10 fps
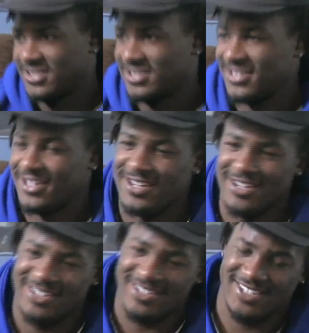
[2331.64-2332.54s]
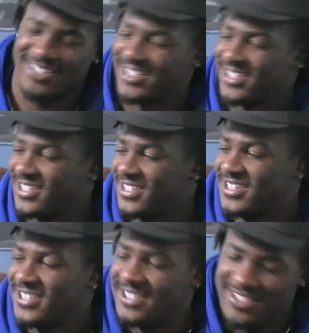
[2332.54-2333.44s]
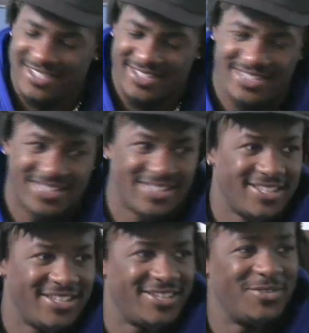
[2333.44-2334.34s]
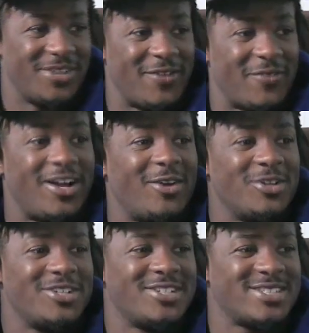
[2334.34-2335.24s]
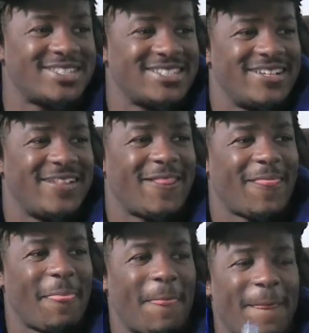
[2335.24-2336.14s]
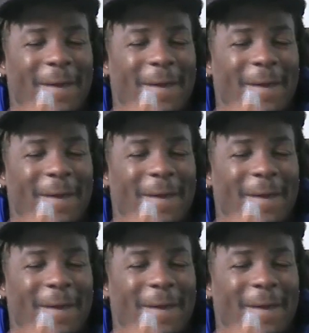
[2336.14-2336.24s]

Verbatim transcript: All right. Let's get it. We got five though. We got five words. Yeah, just five. Five.